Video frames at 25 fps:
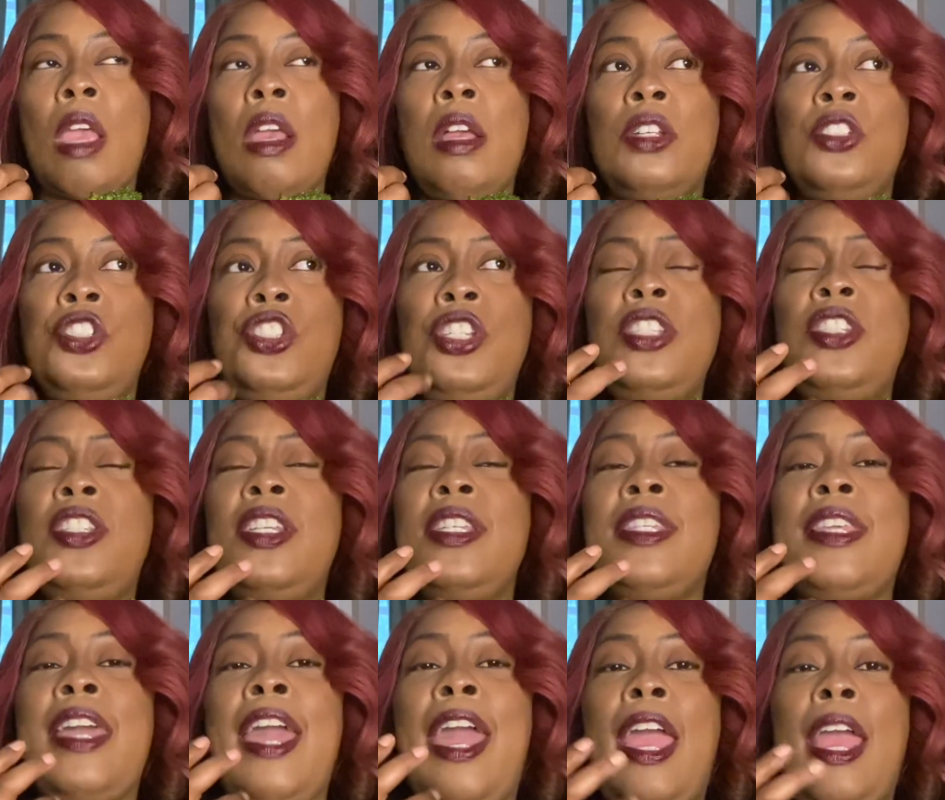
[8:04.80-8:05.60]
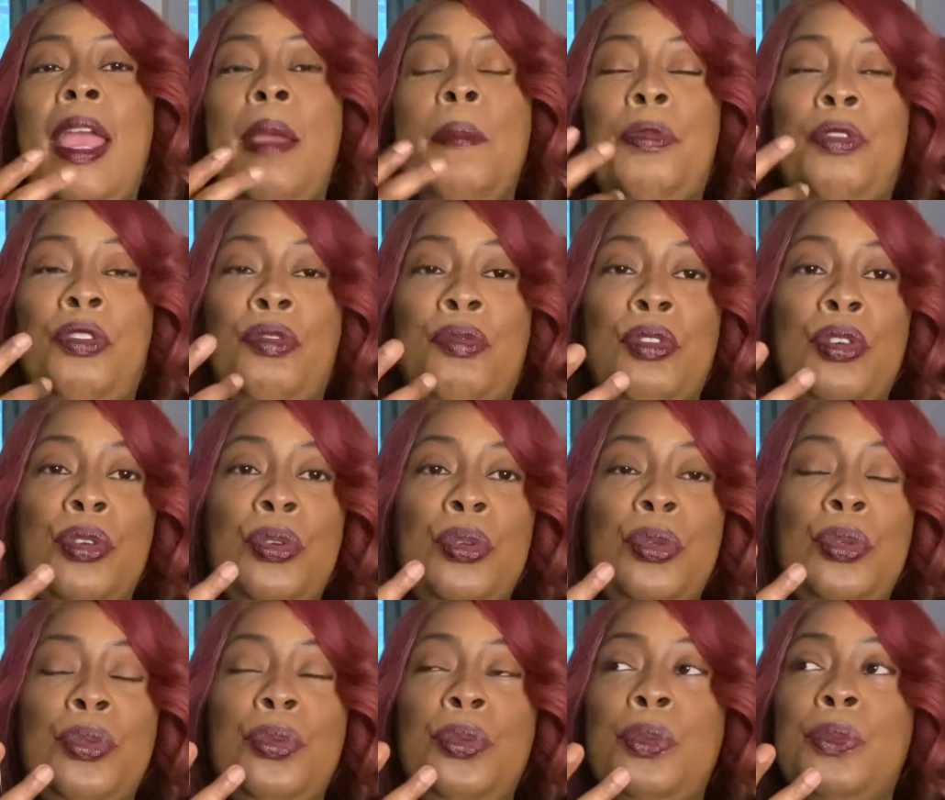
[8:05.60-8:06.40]
she just came
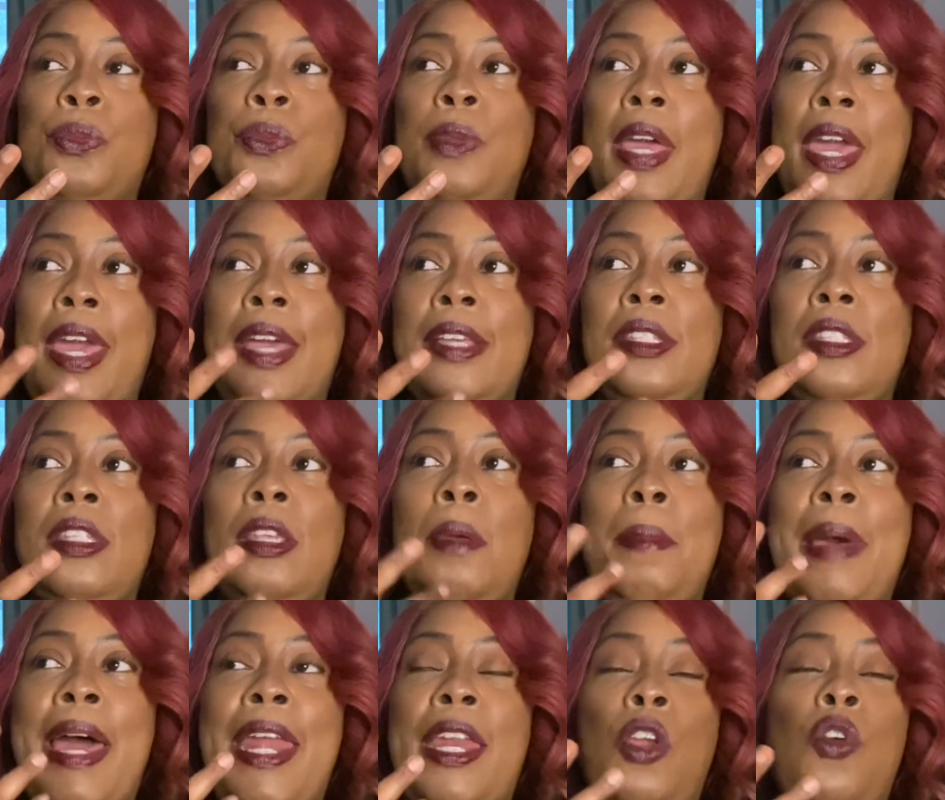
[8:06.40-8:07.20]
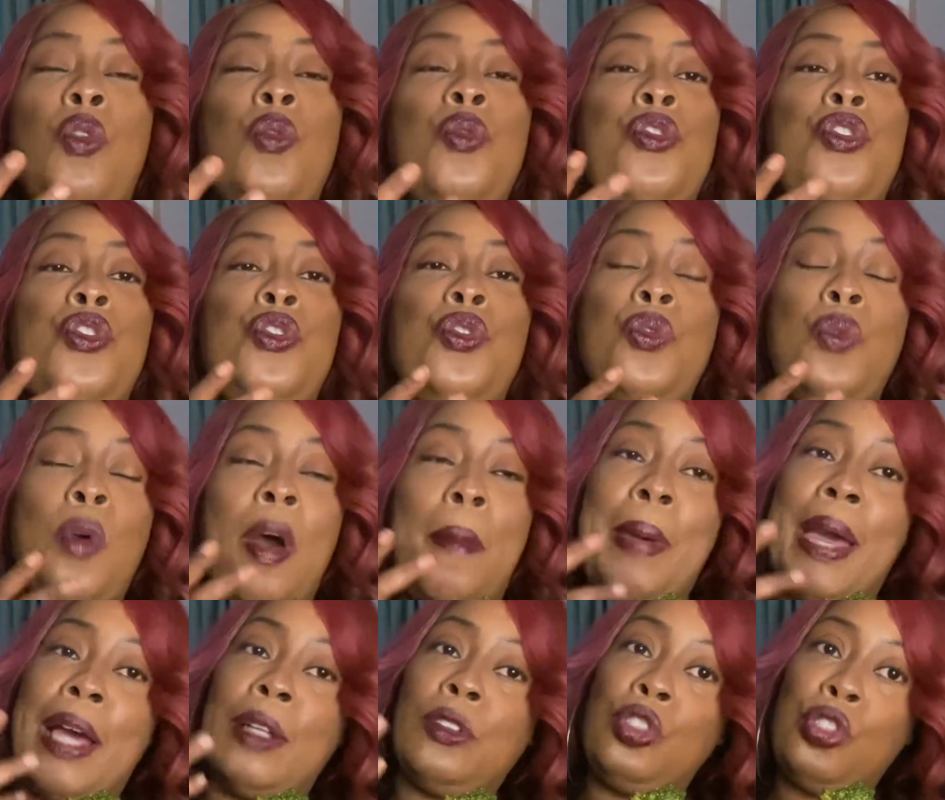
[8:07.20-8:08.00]
through as somebody who knew
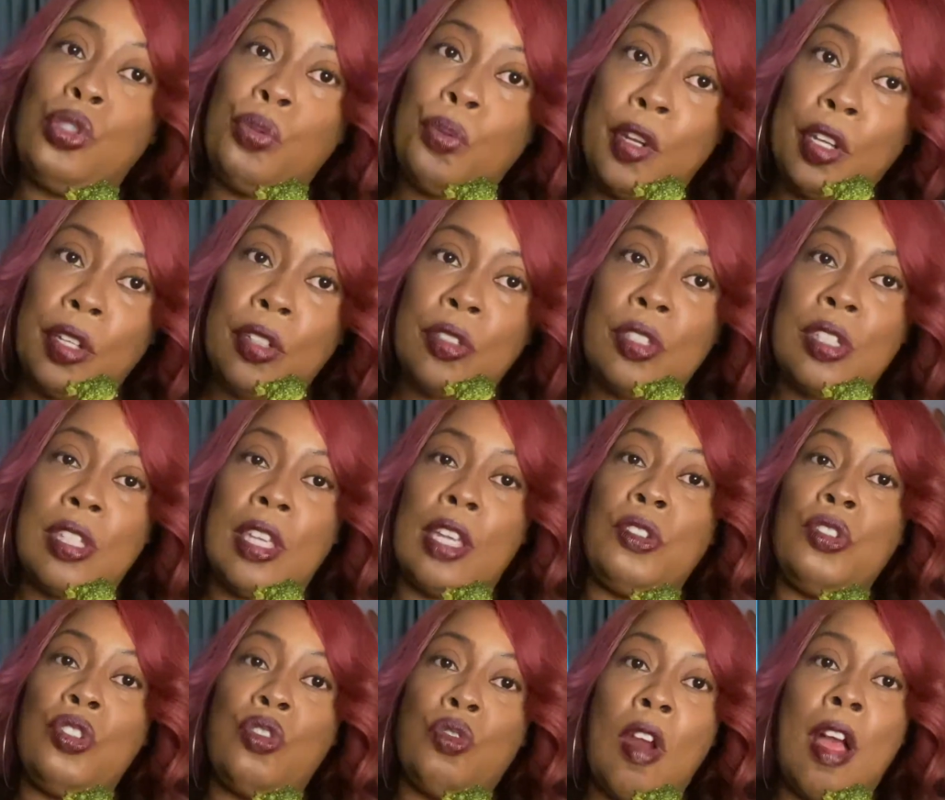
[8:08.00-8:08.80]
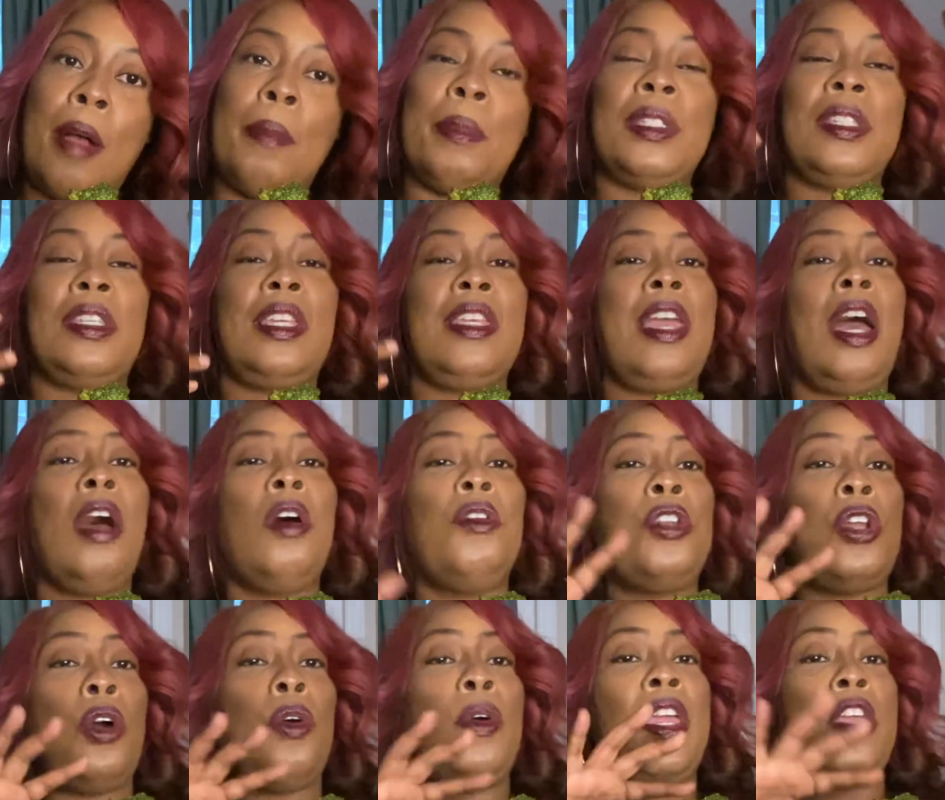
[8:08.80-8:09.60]
about triggers and traumas. And y'all
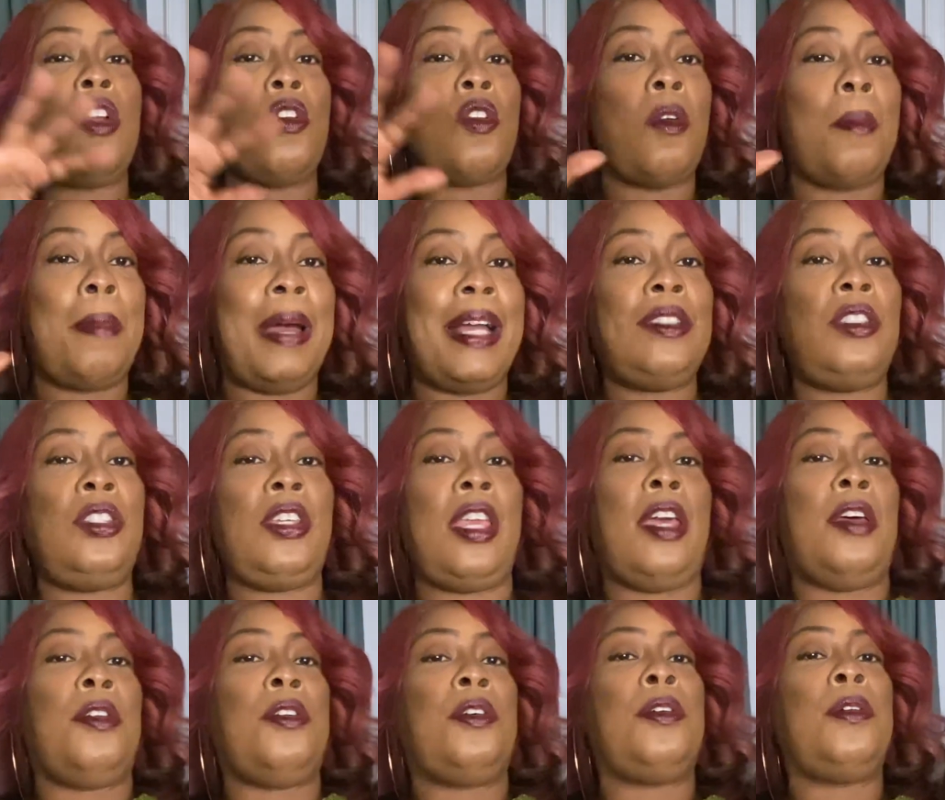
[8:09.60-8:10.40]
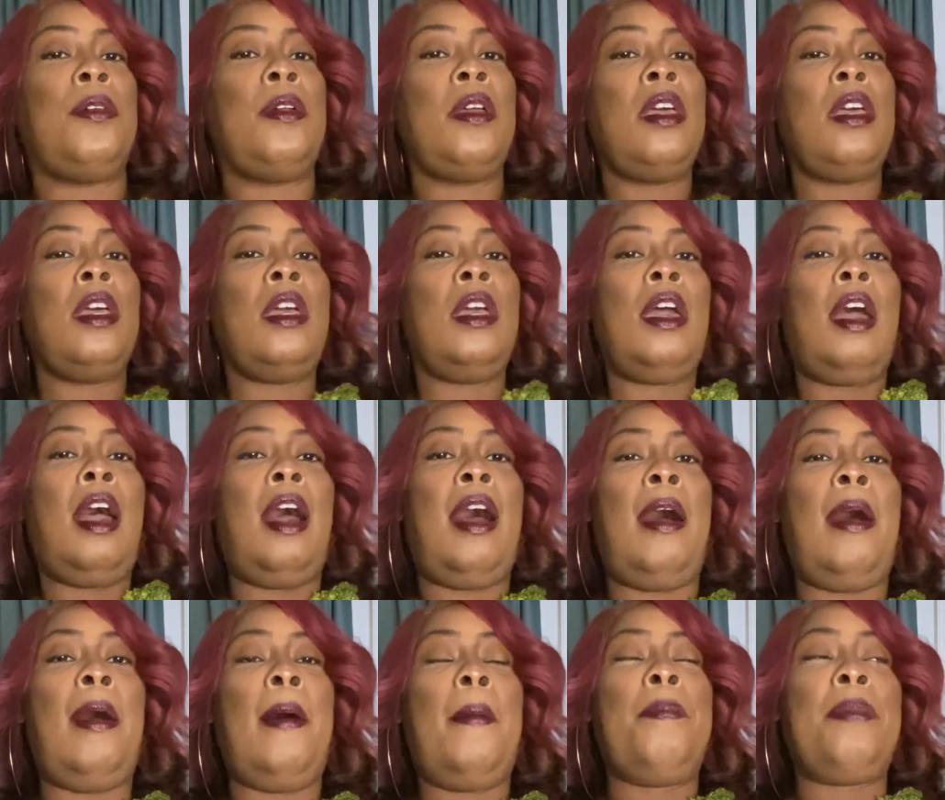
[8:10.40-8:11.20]
know here on my channel,
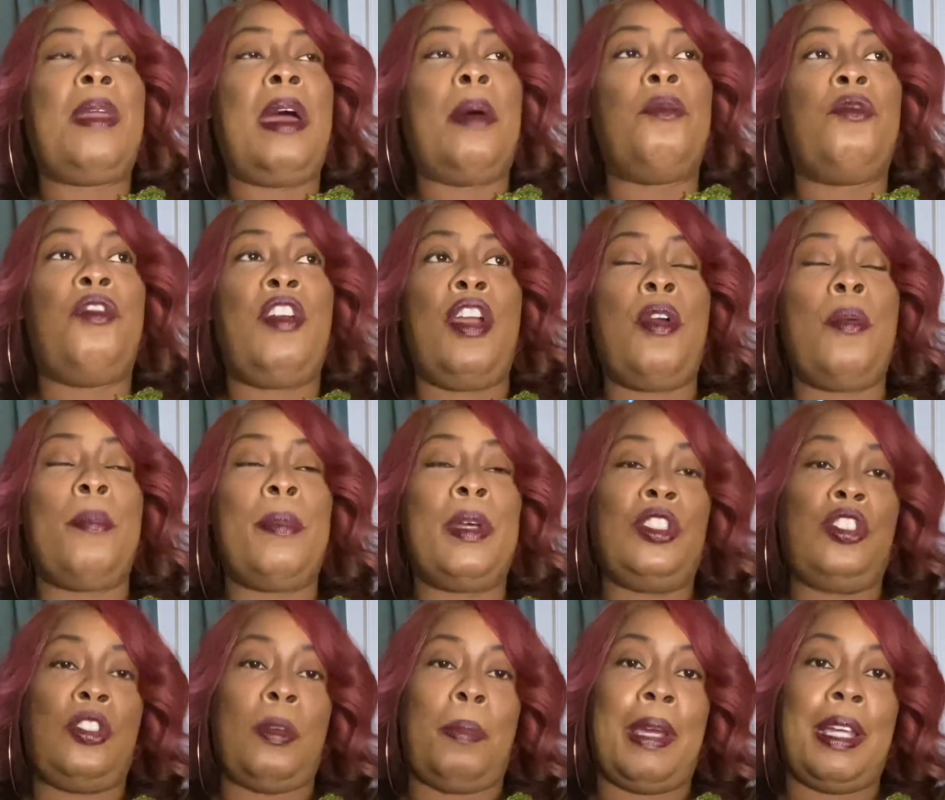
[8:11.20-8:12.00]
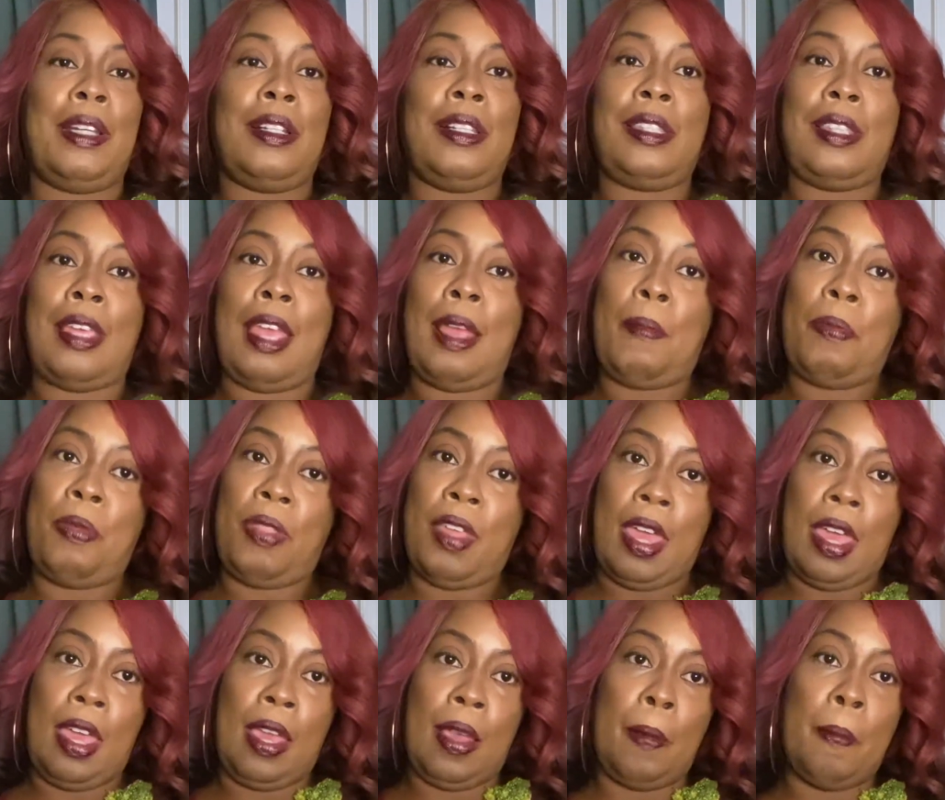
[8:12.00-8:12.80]
I'm very much about the same
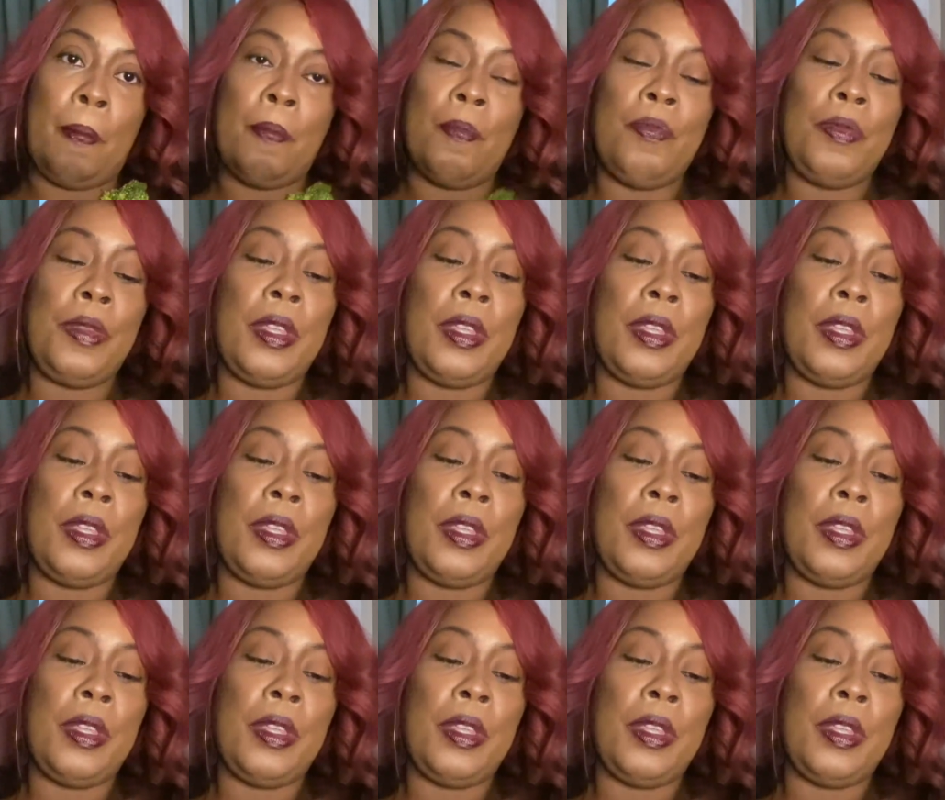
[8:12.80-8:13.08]
thing.